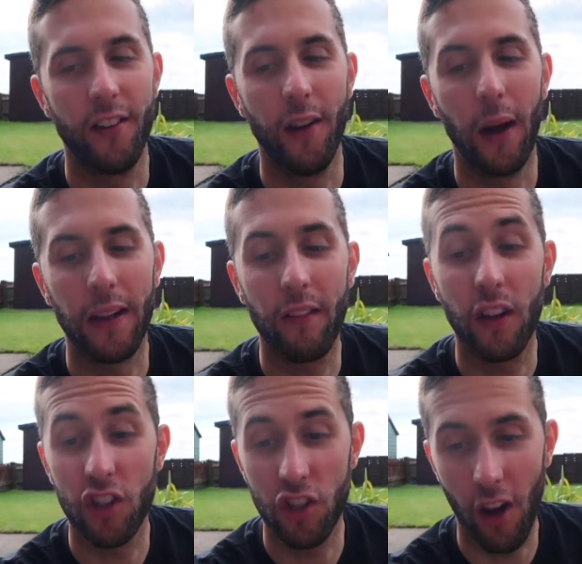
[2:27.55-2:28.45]
So I'll give
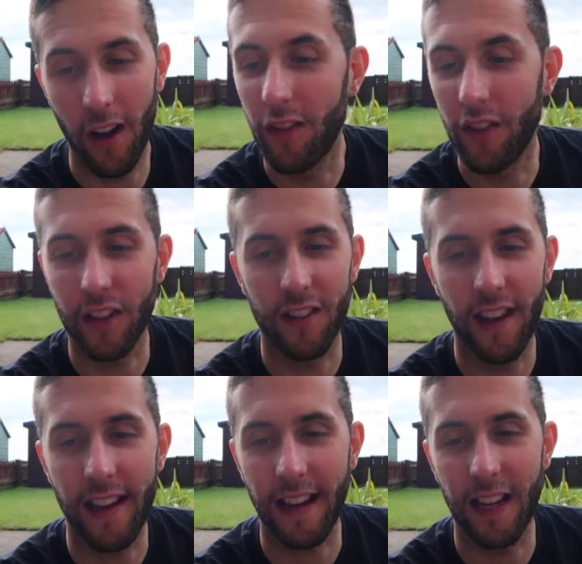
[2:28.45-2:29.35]
it a shot. If you can
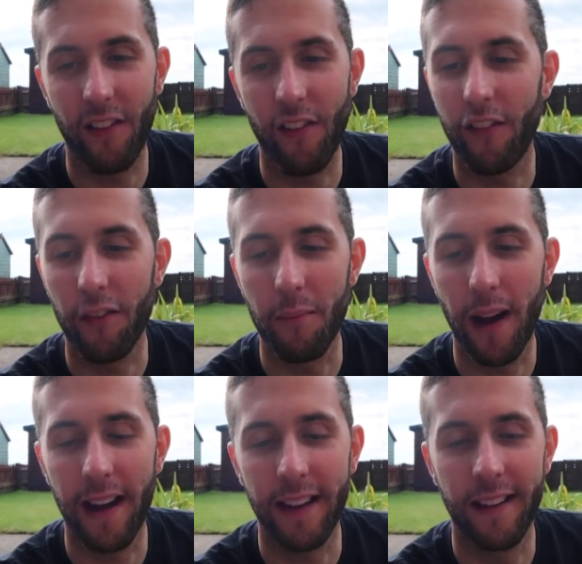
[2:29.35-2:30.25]
take anything from
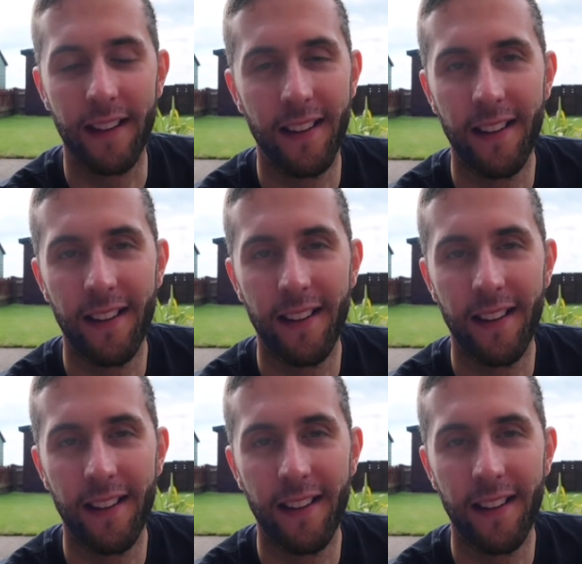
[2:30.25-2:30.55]
my